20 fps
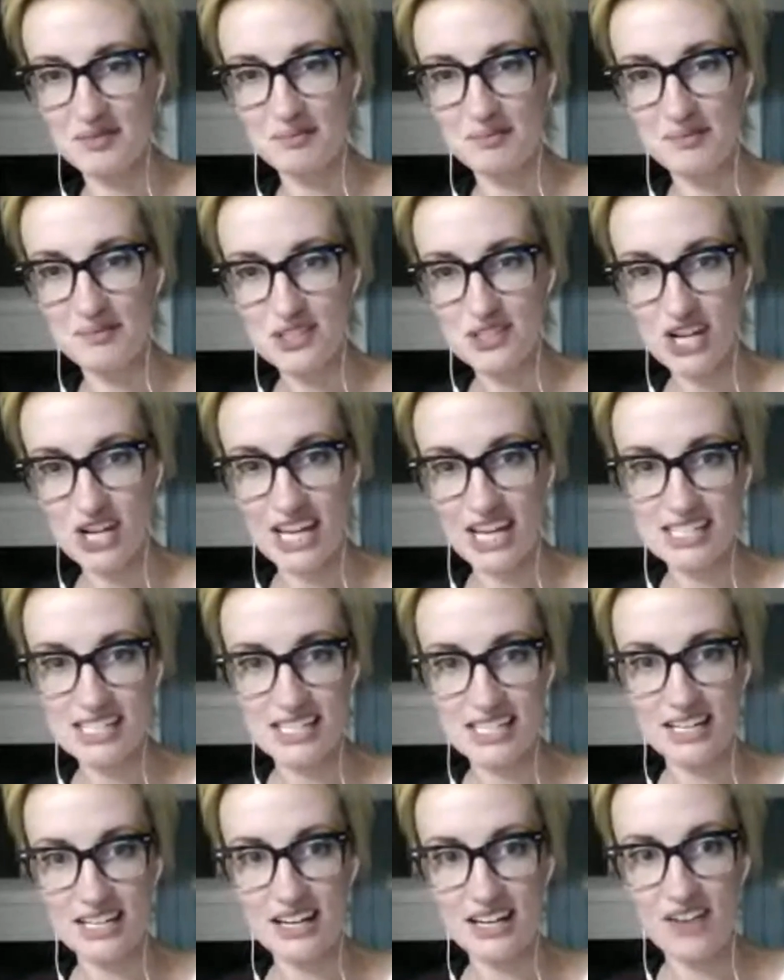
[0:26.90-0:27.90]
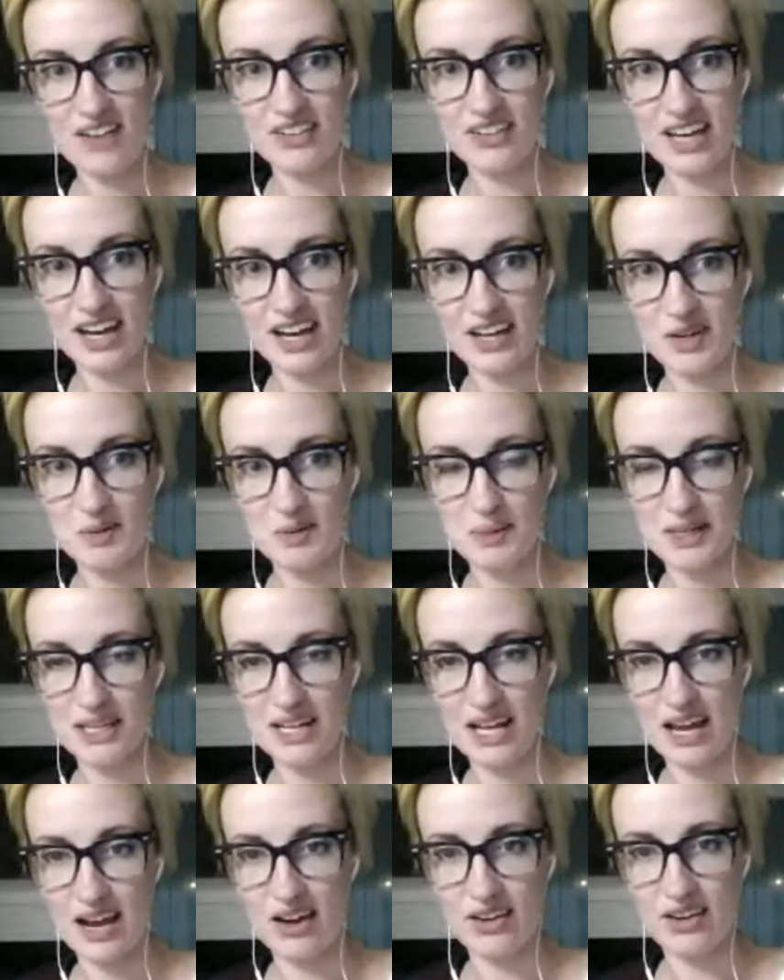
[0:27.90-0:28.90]
trying to get an avocado
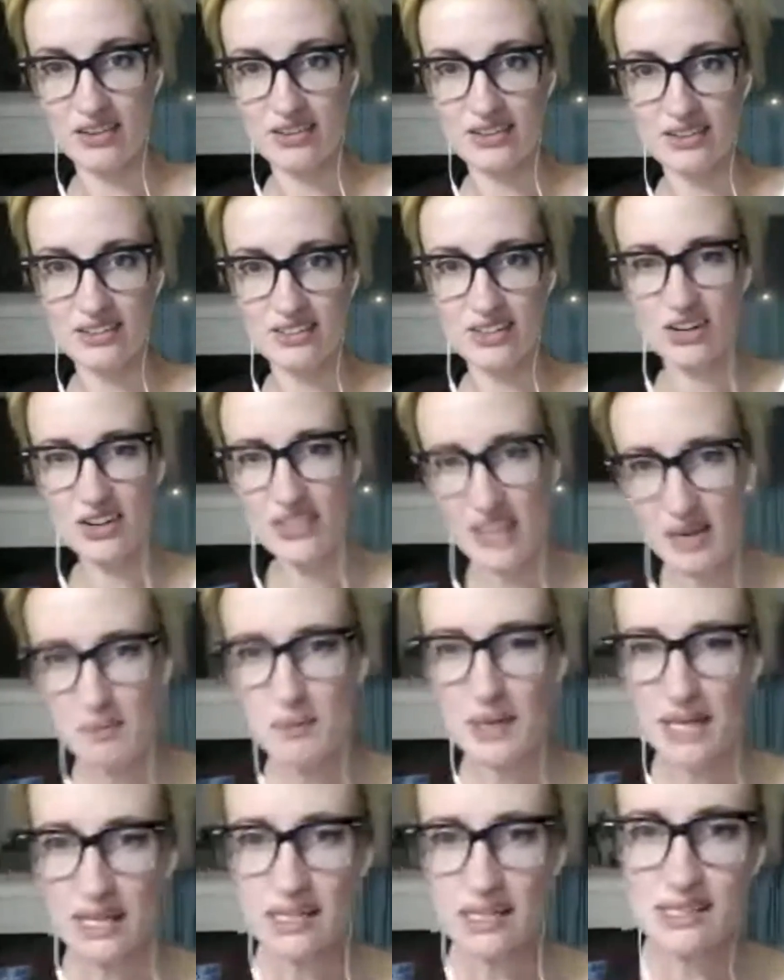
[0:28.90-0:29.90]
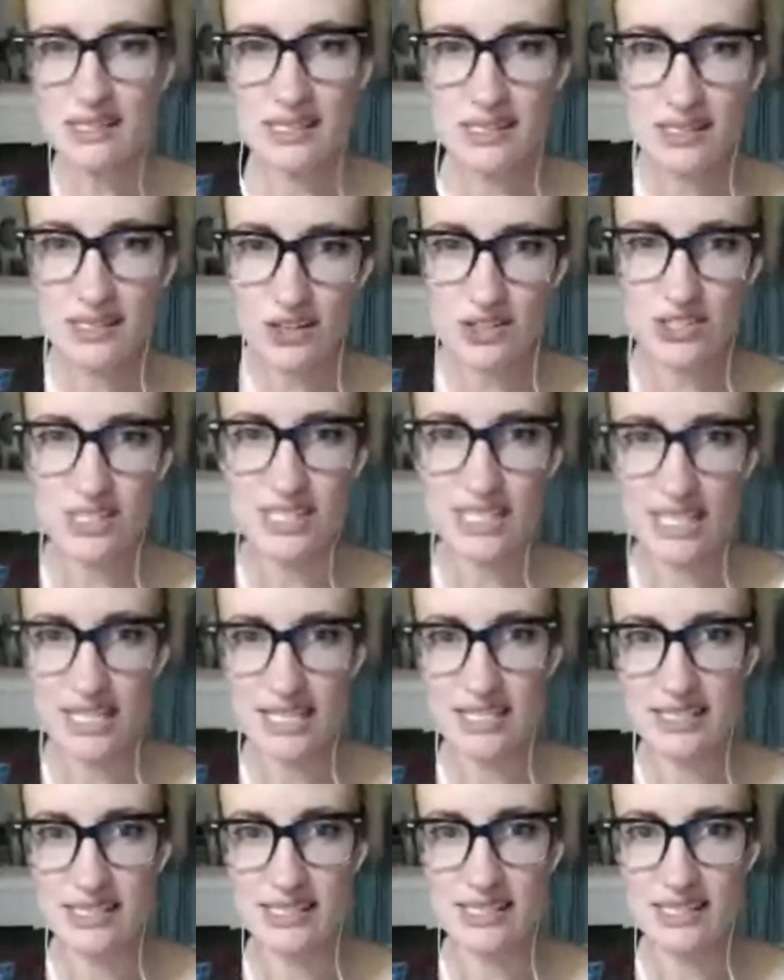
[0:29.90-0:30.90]
pit out. Are they pits or
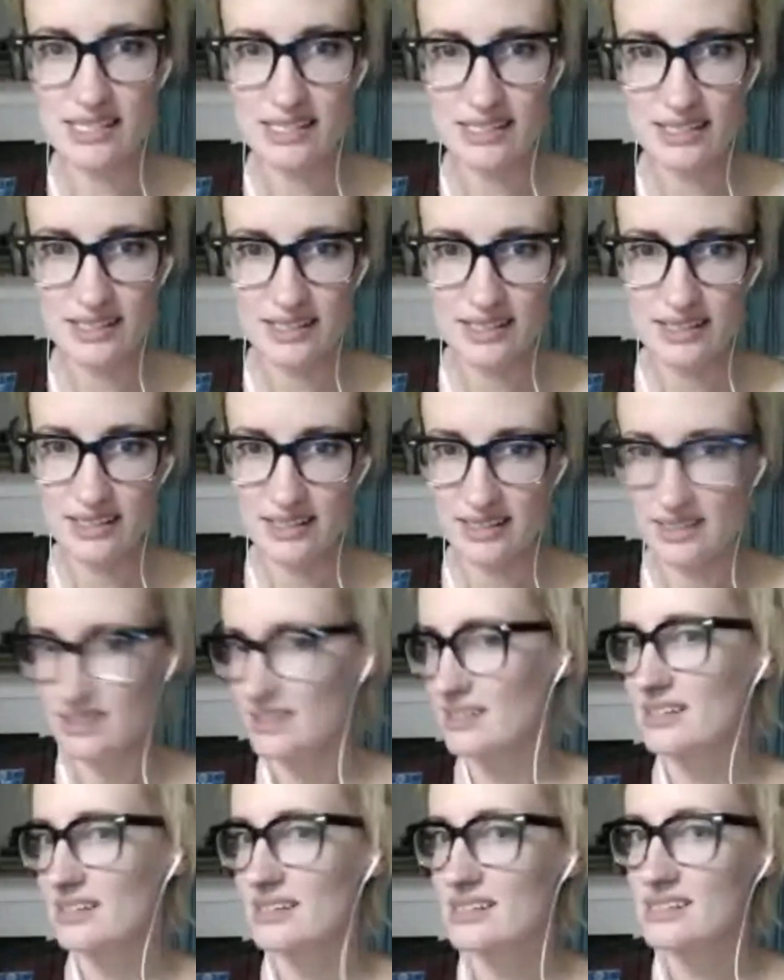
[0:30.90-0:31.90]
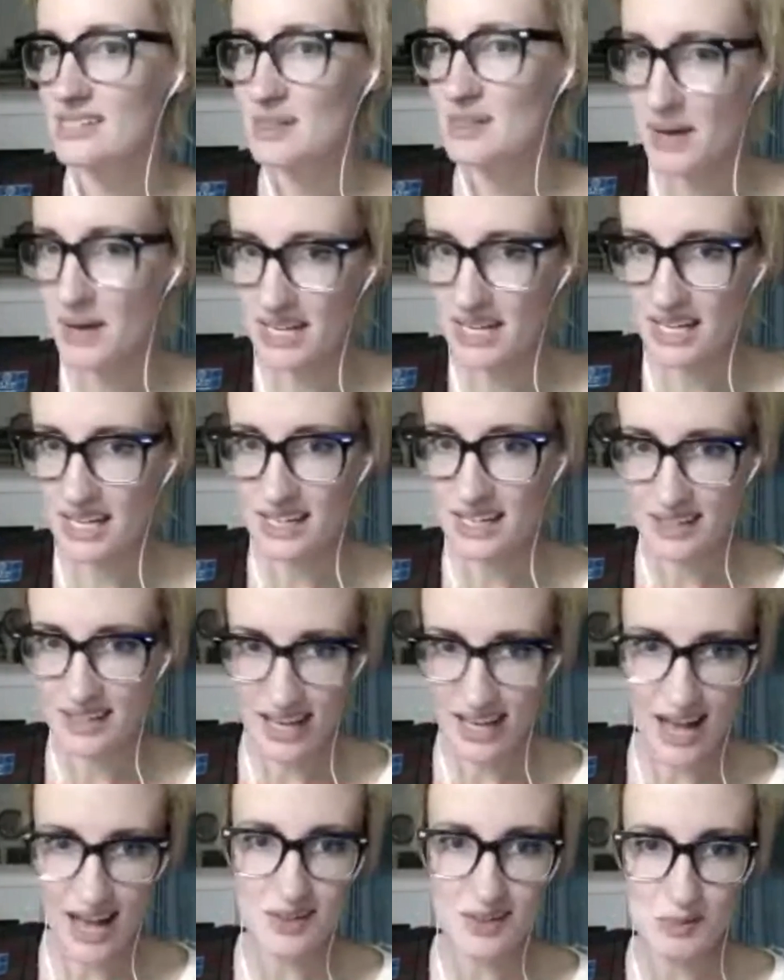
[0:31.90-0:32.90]
seeds? Somebody
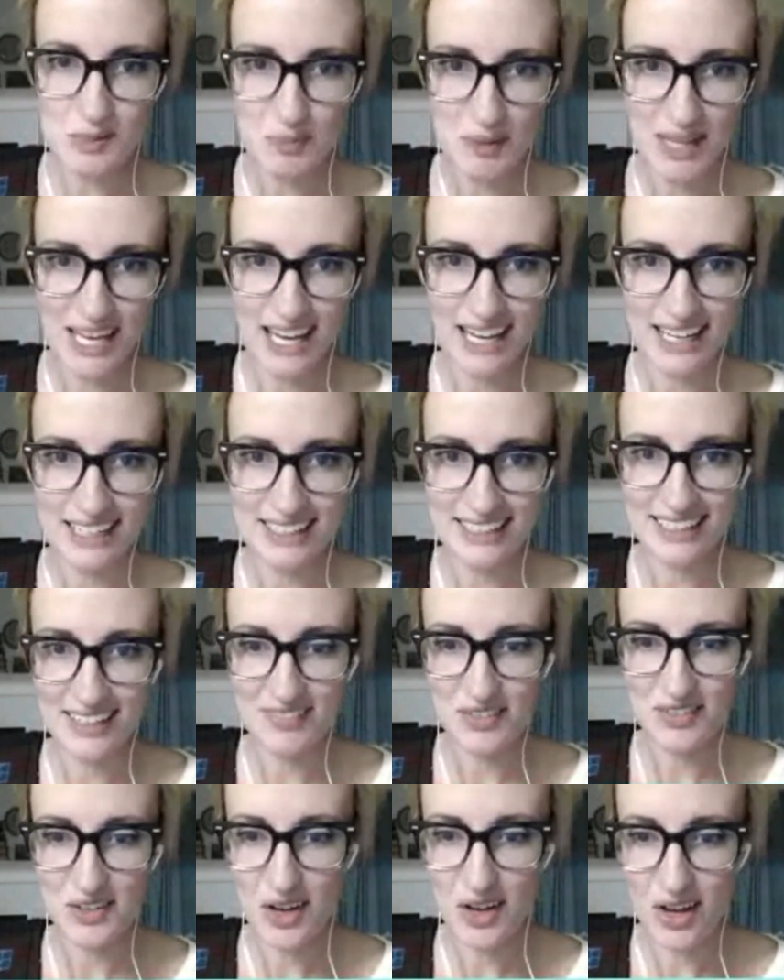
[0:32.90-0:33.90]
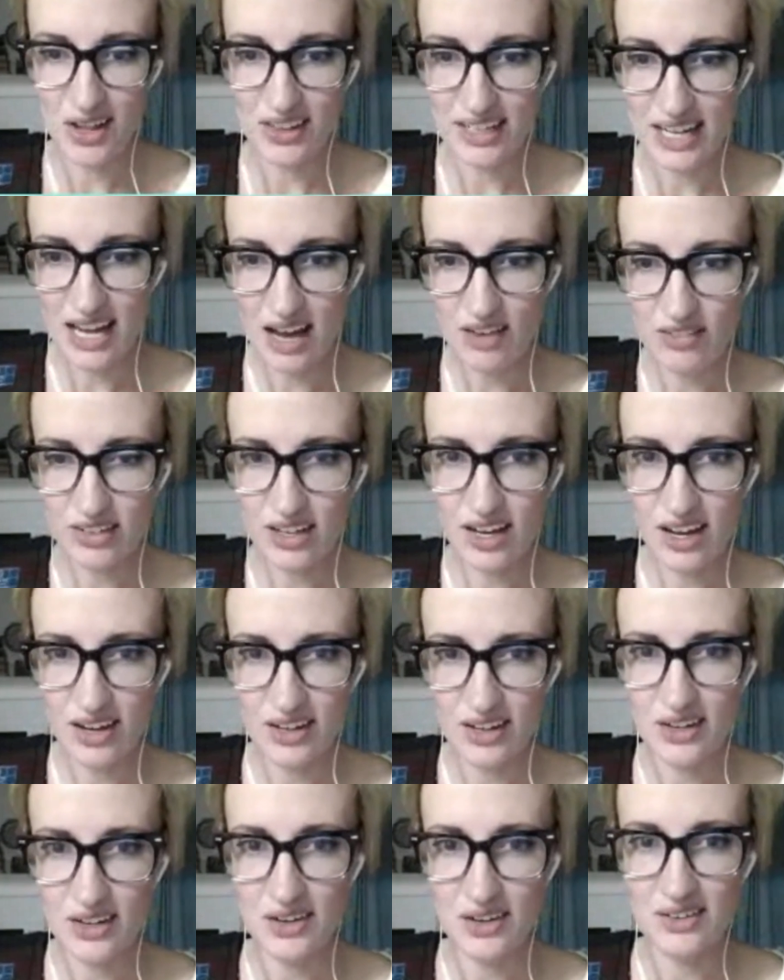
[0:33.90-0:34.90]
outsplain if you call an
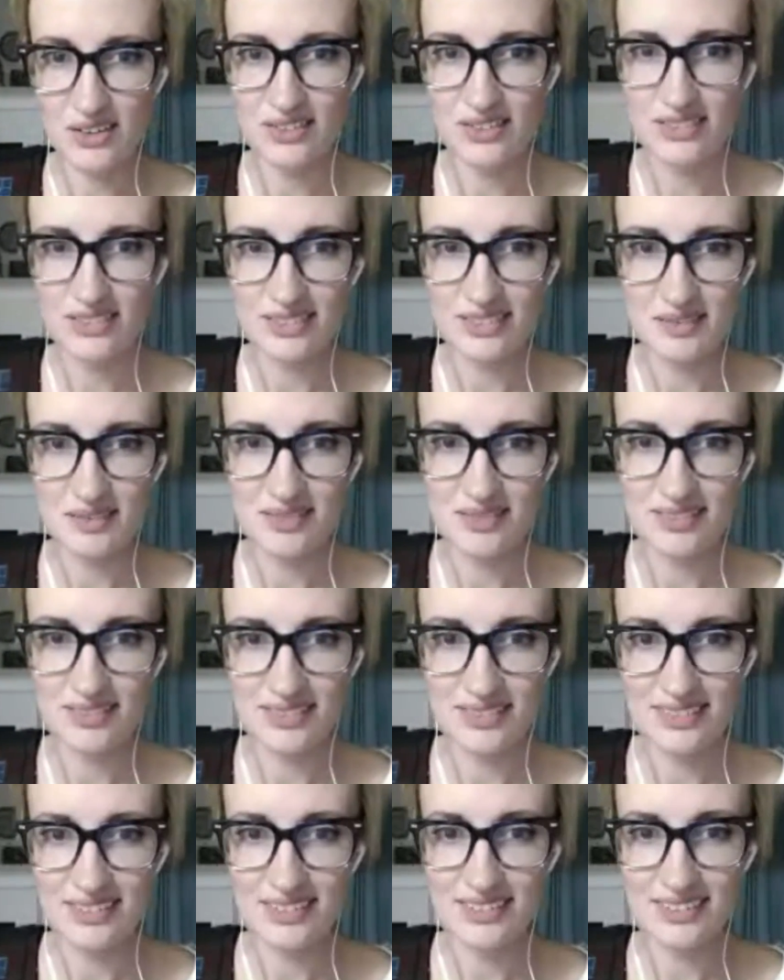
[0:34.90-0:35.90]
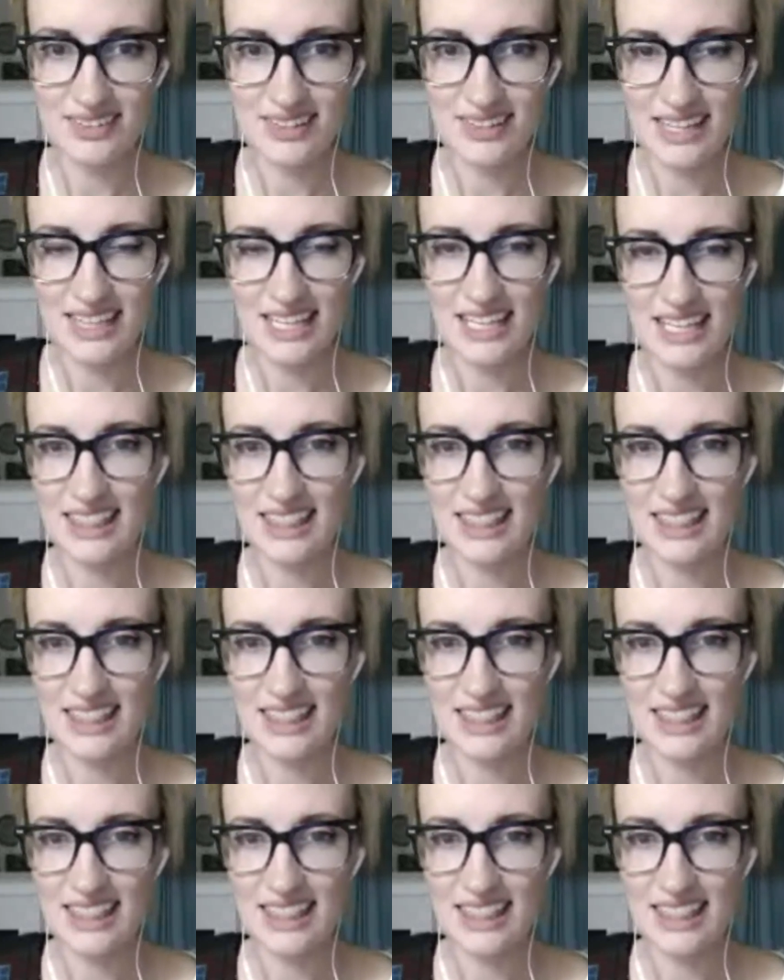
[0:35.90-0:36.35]
avocado the thing on